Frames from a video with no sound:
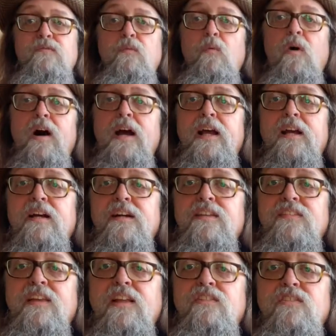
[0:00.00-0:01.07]
wire
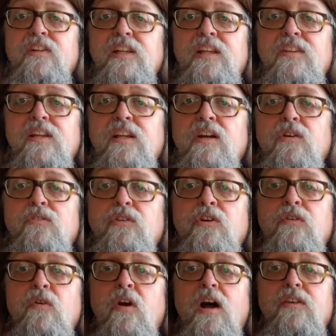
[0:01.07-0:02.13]
essentially that goes
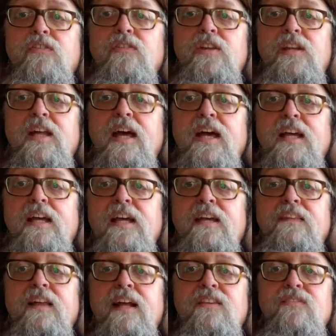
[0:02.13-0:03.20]
across the neck,
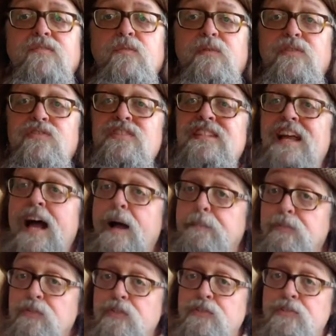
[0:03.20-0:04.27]
and that's what
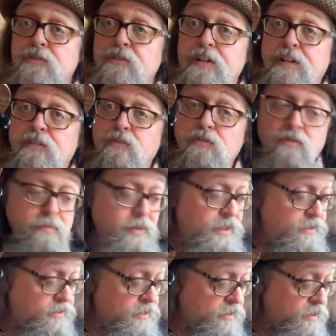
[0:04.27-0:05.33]
stops the strings, which
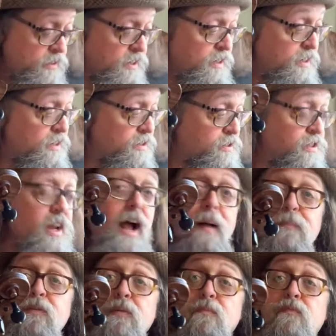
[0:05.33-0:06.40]
means it
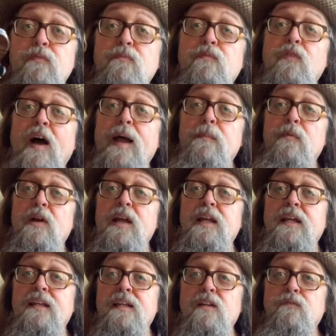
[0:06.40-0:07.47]
stops them from
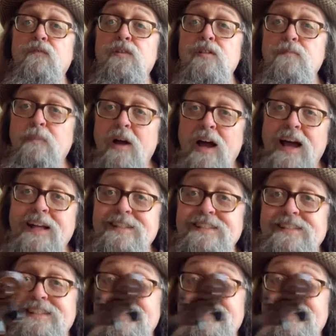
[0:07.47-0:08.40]
vibrating at different spots.